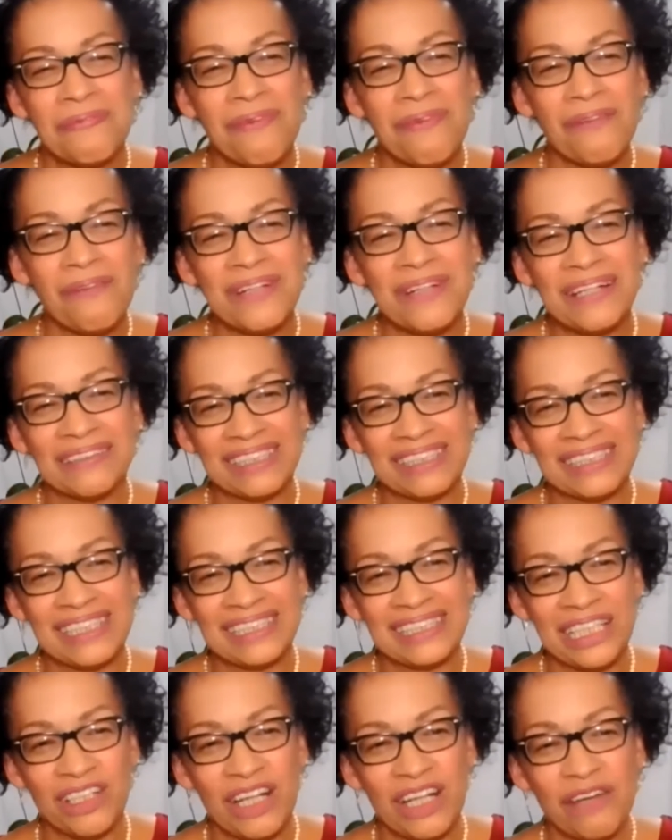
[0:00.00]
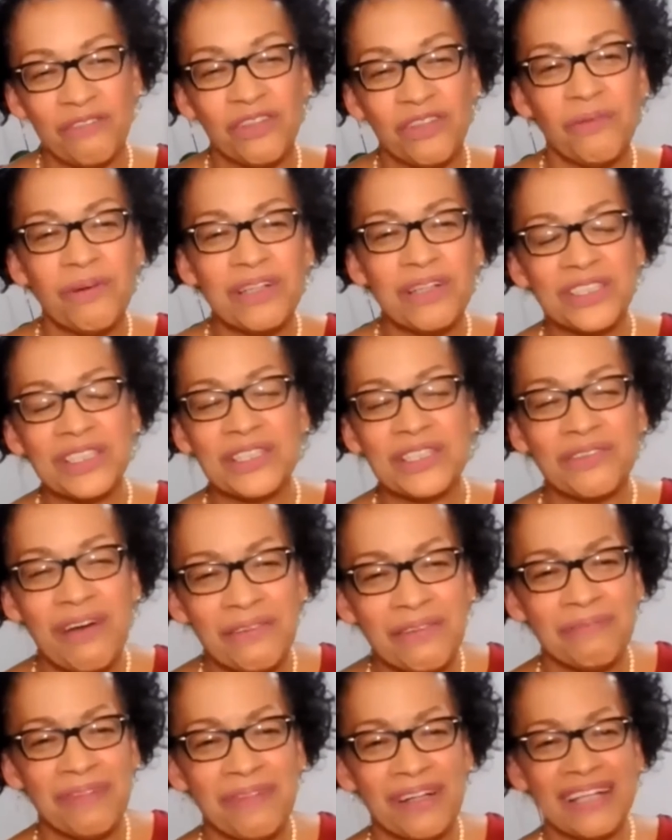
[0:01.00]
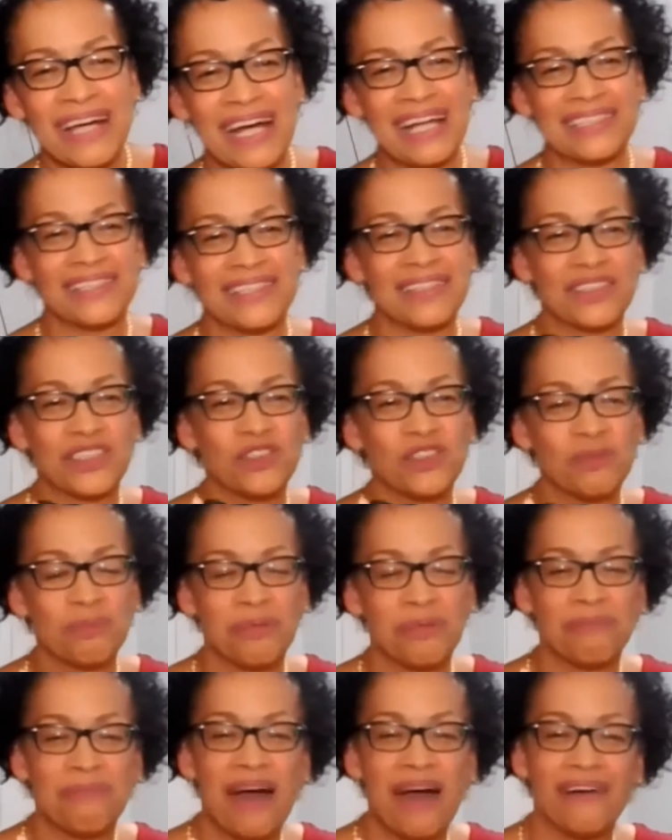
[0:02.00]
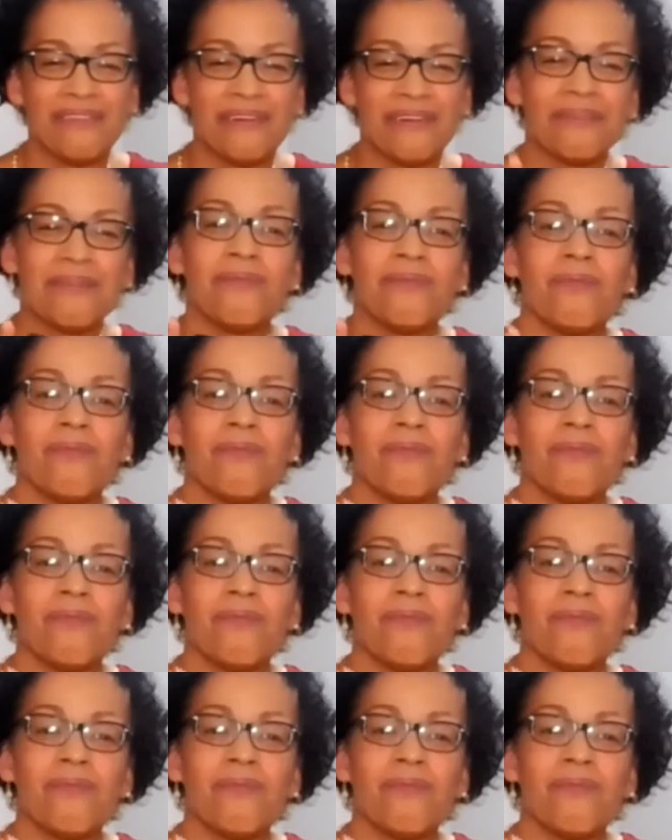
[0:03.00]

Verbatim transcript: What would, if, if you were to describe your mother as your superpower,